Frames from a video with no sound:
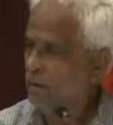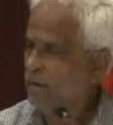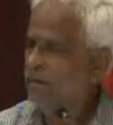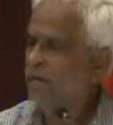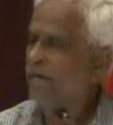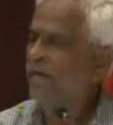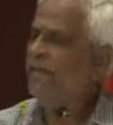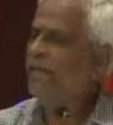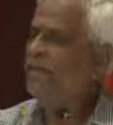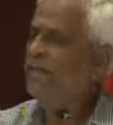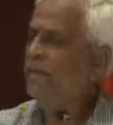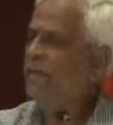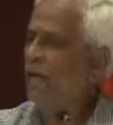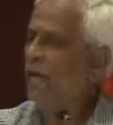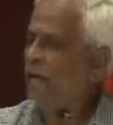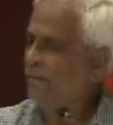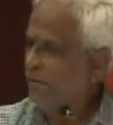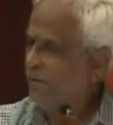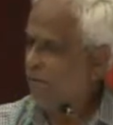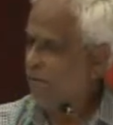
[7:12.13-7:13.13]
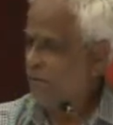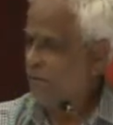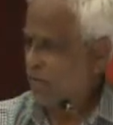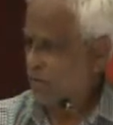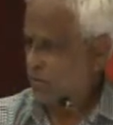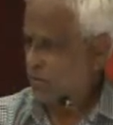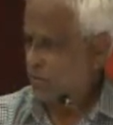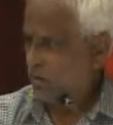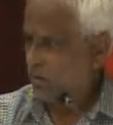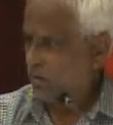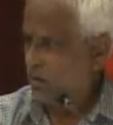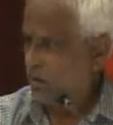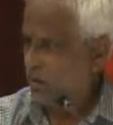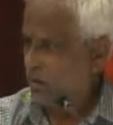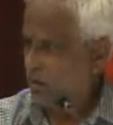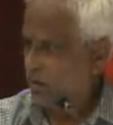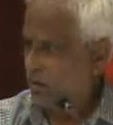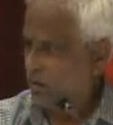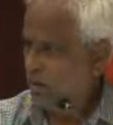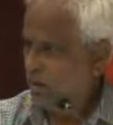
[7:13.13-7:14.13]
there is an evidence
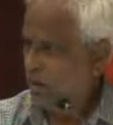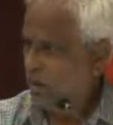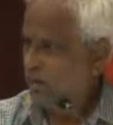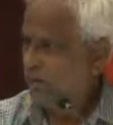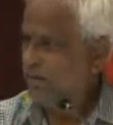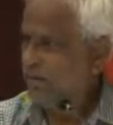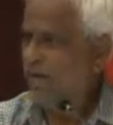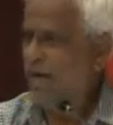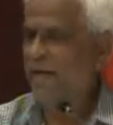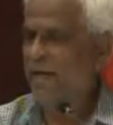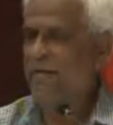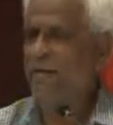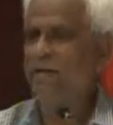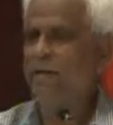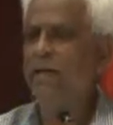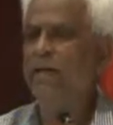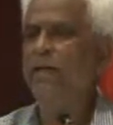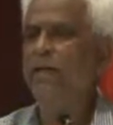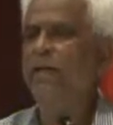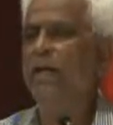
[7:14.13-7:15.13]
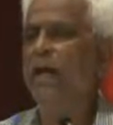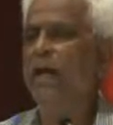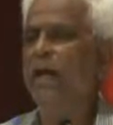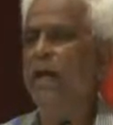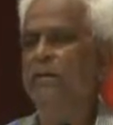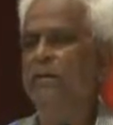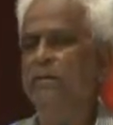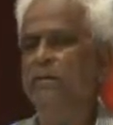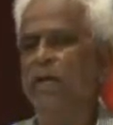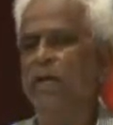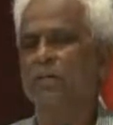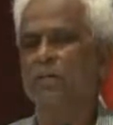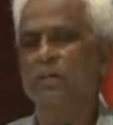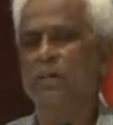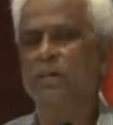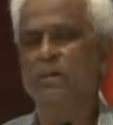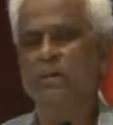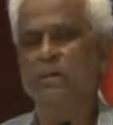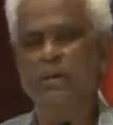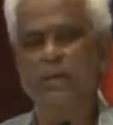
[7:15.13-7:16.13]
that India and
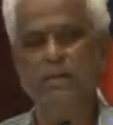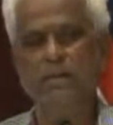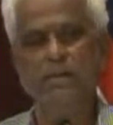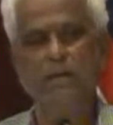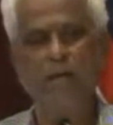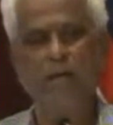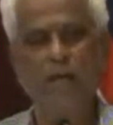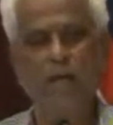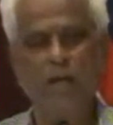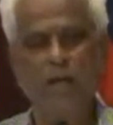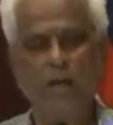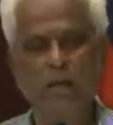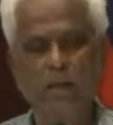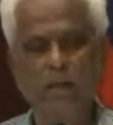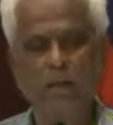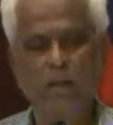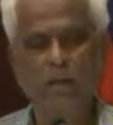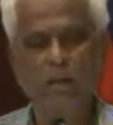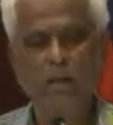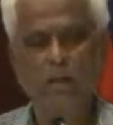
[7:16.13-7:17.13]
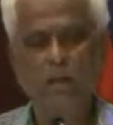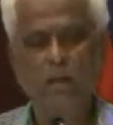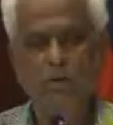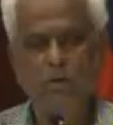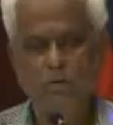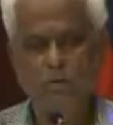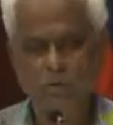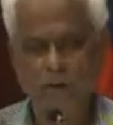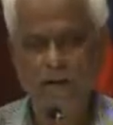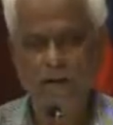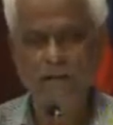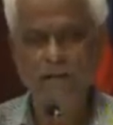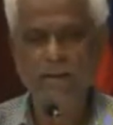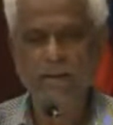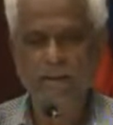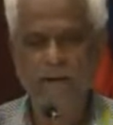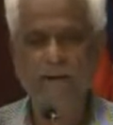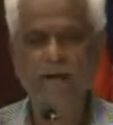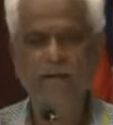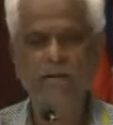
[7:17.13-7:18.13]
Southeast Asia joined
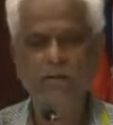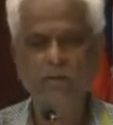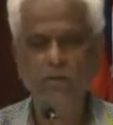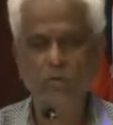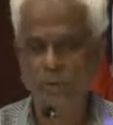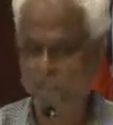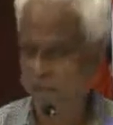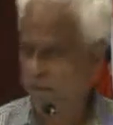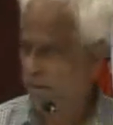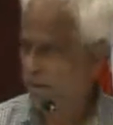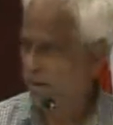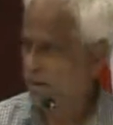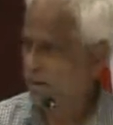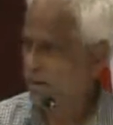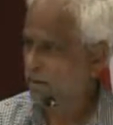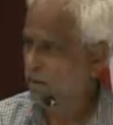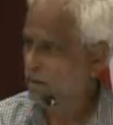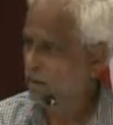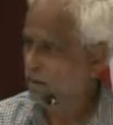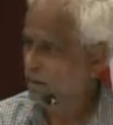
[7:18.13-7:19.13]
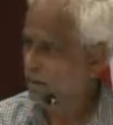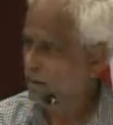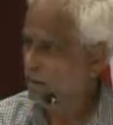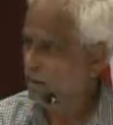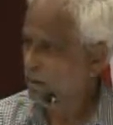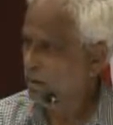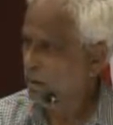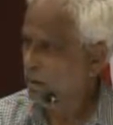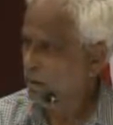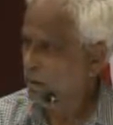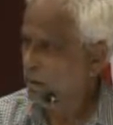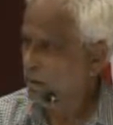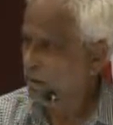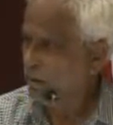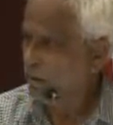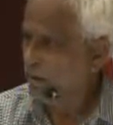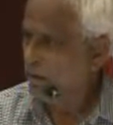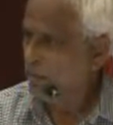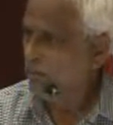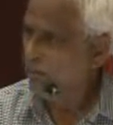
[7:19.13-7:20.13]
hand together.
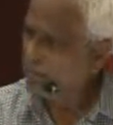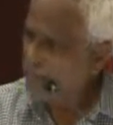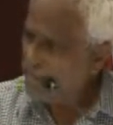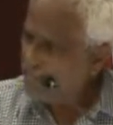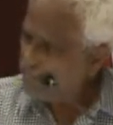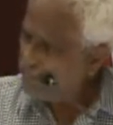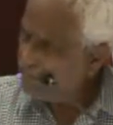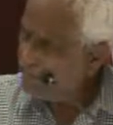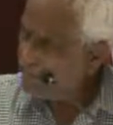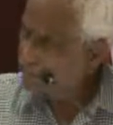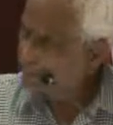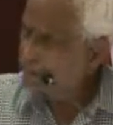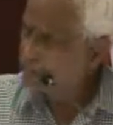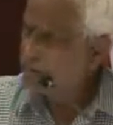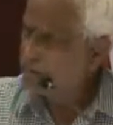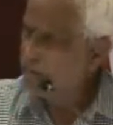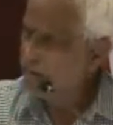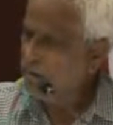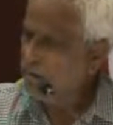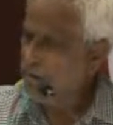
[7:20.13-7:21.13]
Believe it,